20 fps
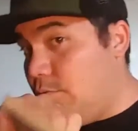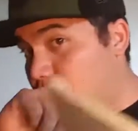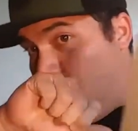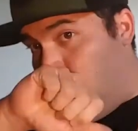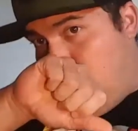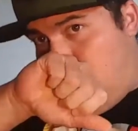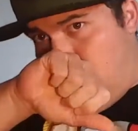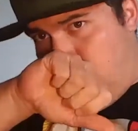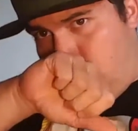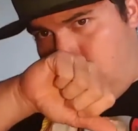
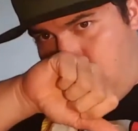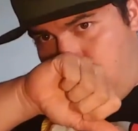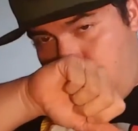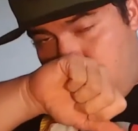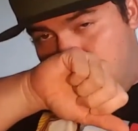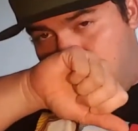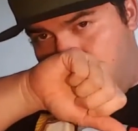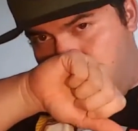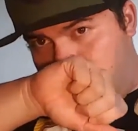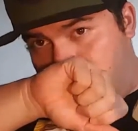
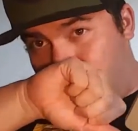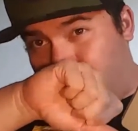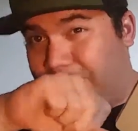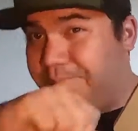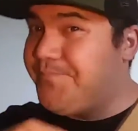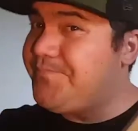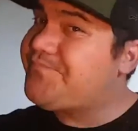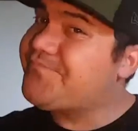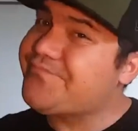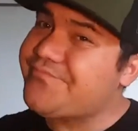for
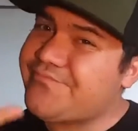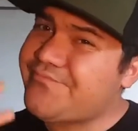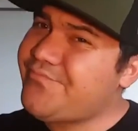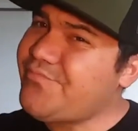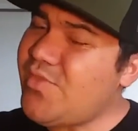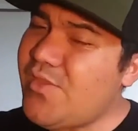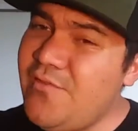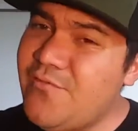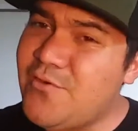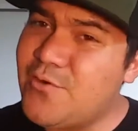
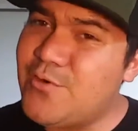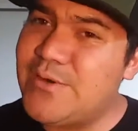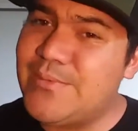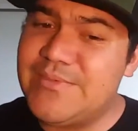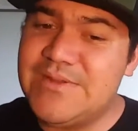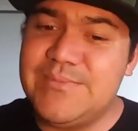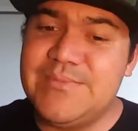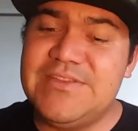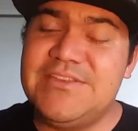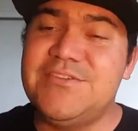what I'm
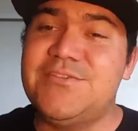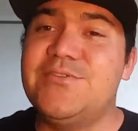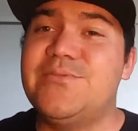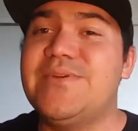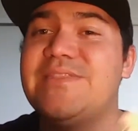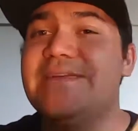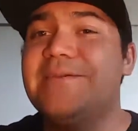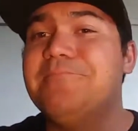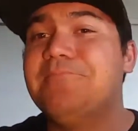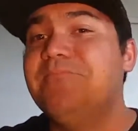going to be doing
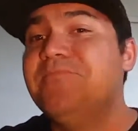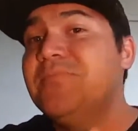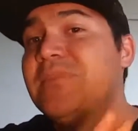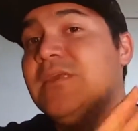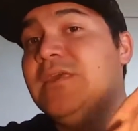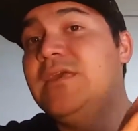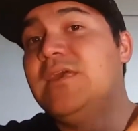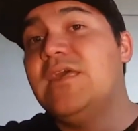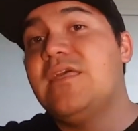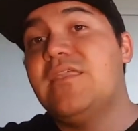with it,
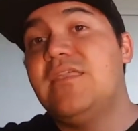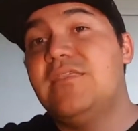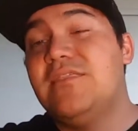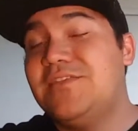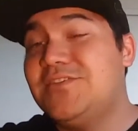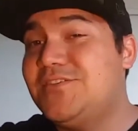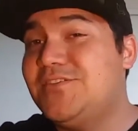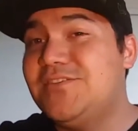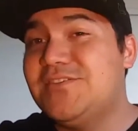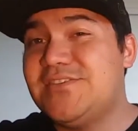
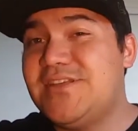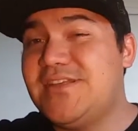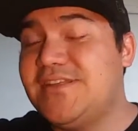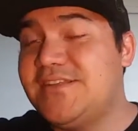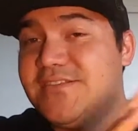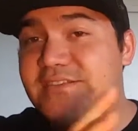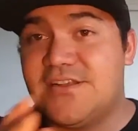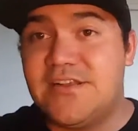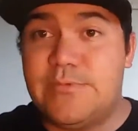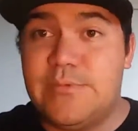the two
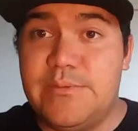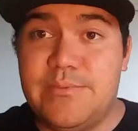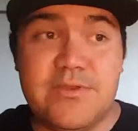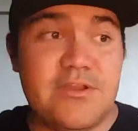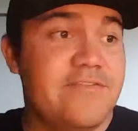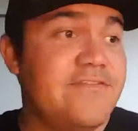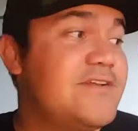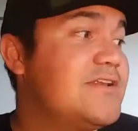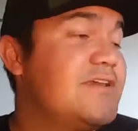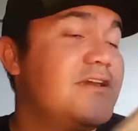settings are going to be
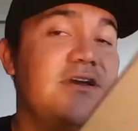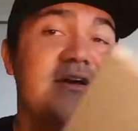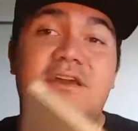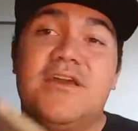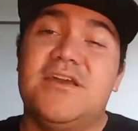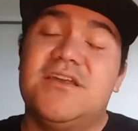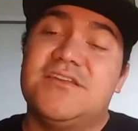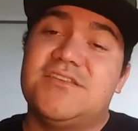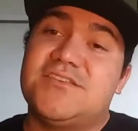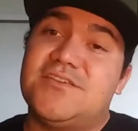perfect.
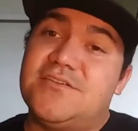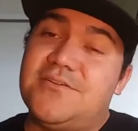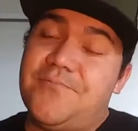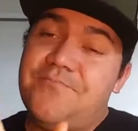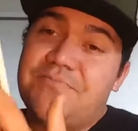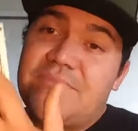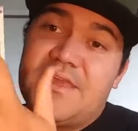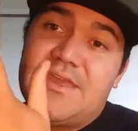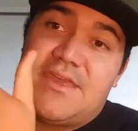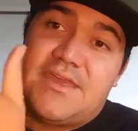So
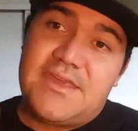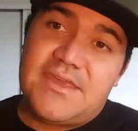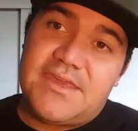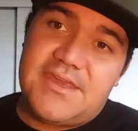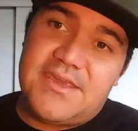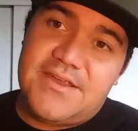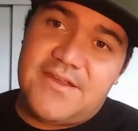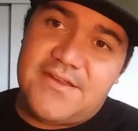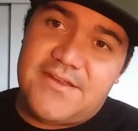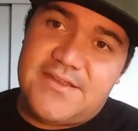
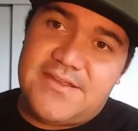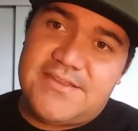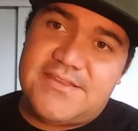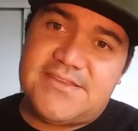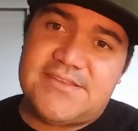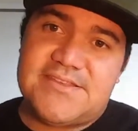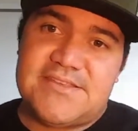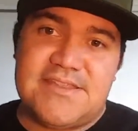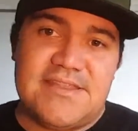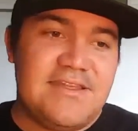here
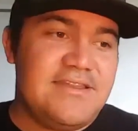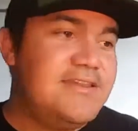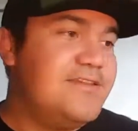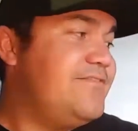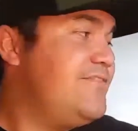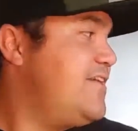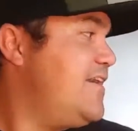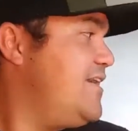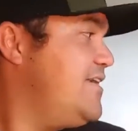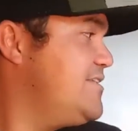is the
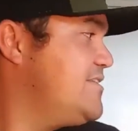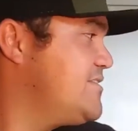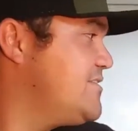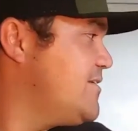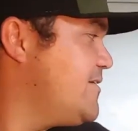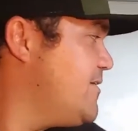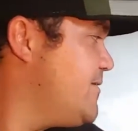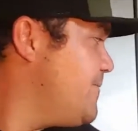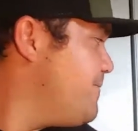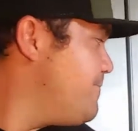device.